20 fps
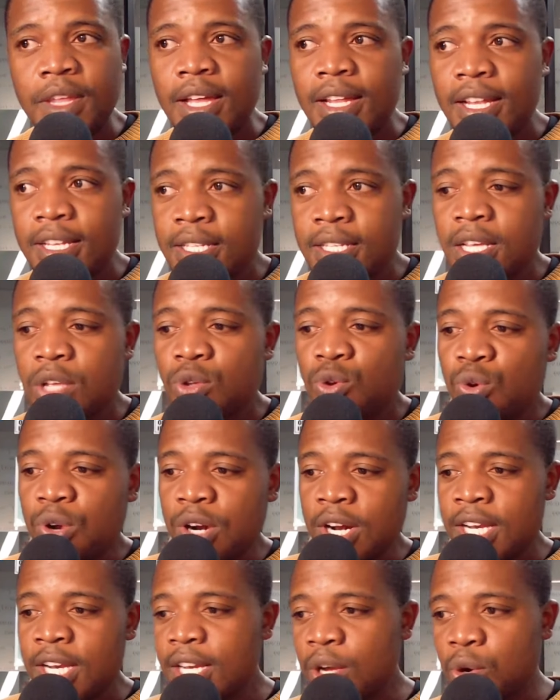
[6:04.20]
Let's say you
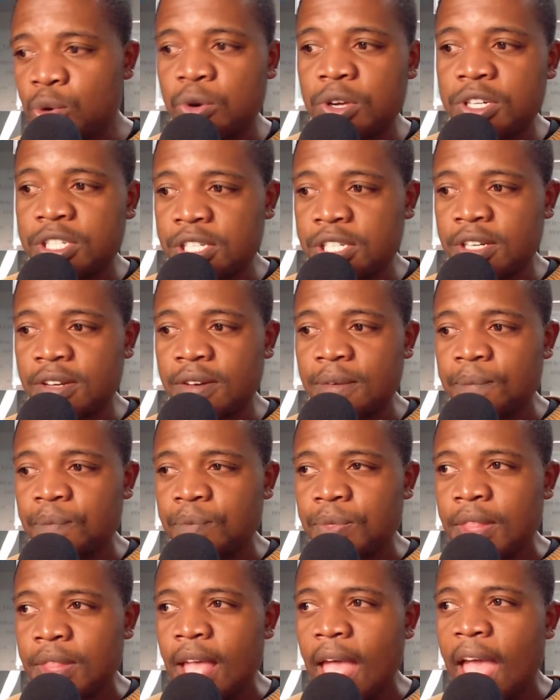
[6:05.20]
read a question
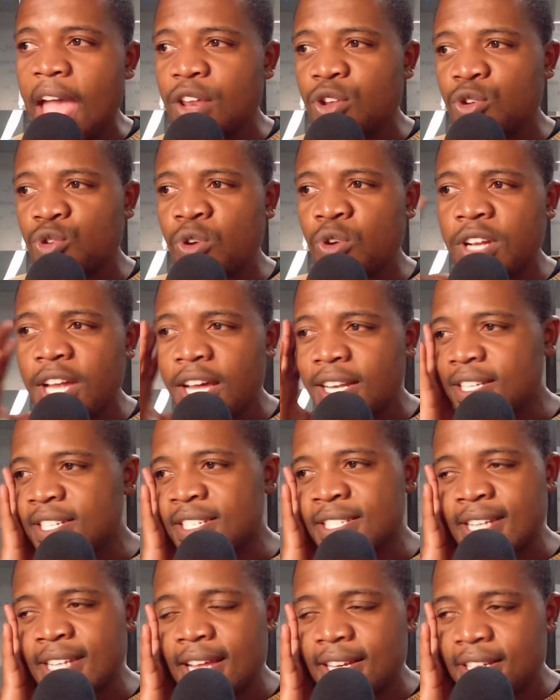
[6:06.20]
and you don't
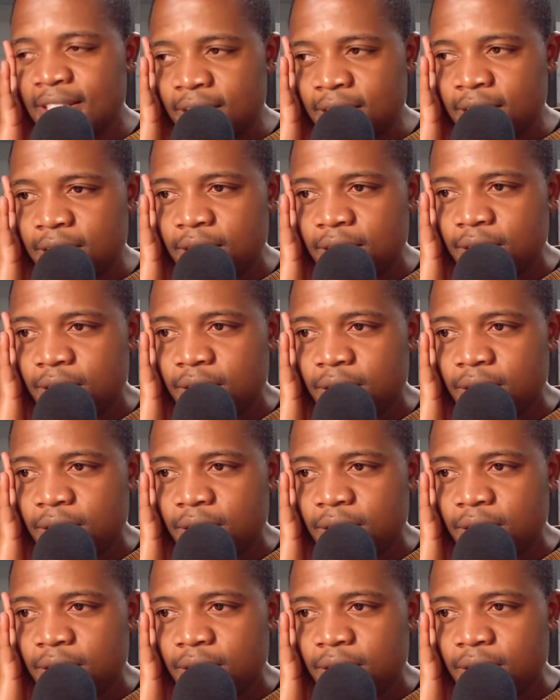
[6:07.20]
understand it.